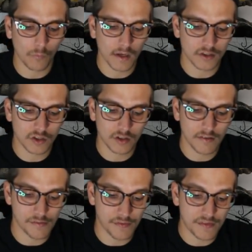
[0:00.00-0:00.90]
which
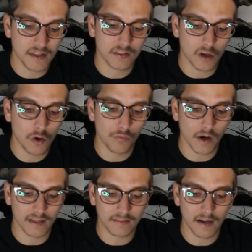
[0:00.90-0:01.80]
this
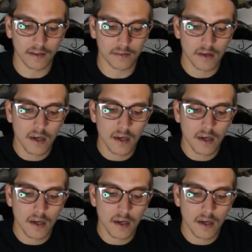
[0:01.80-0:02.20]
O-ring does?